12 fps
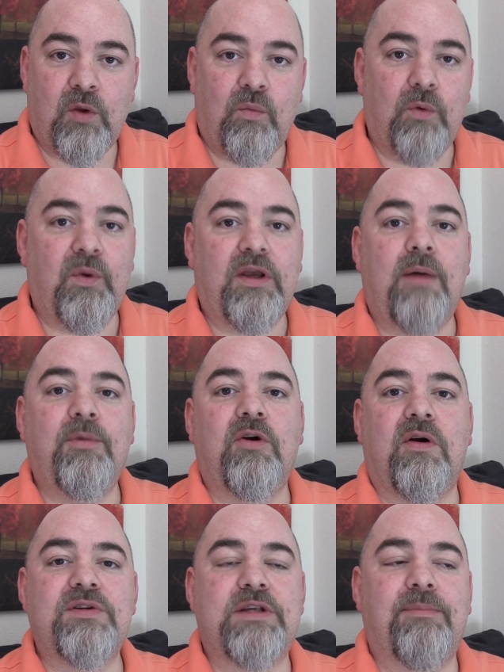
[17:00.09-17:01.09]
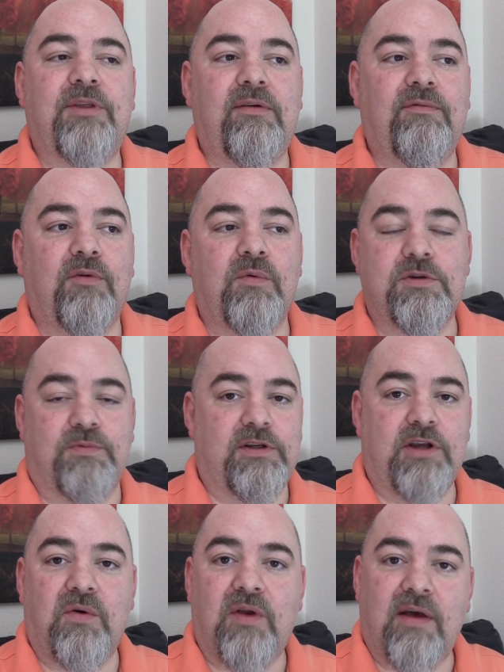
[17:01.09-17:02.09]
When we come across something for which we
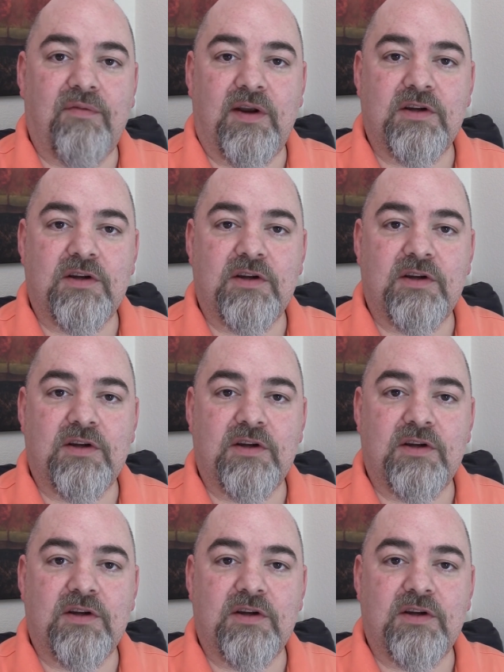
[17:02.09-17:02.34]
don't have an